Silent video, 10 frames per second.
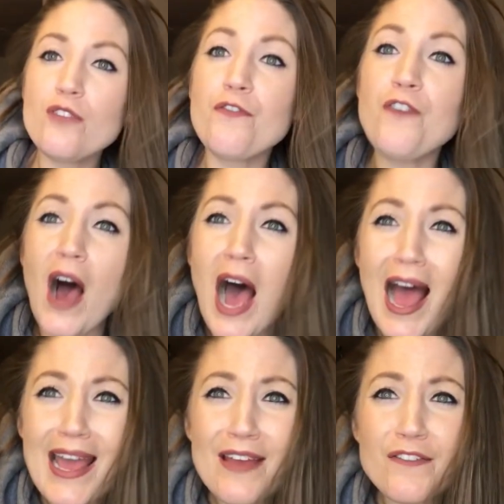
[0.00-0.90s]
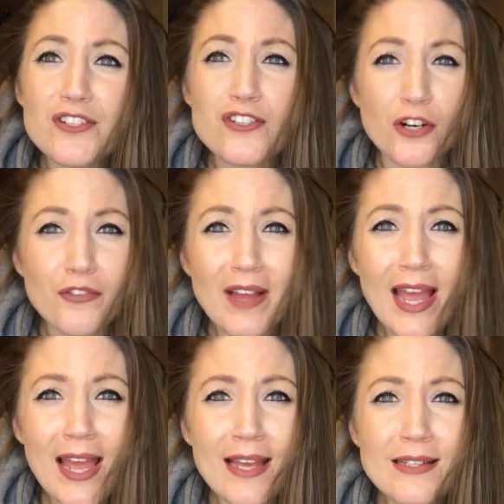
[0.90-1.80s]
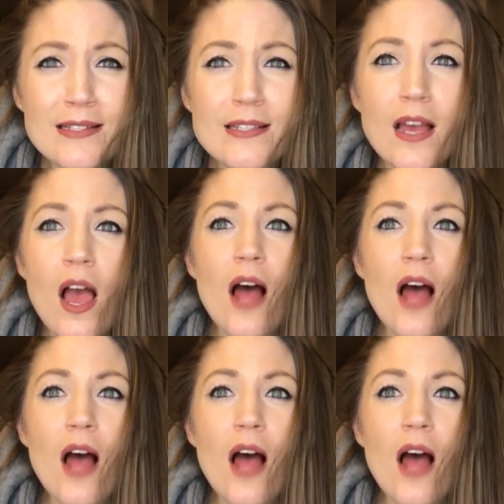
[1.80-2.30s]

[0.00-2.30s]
5 servings?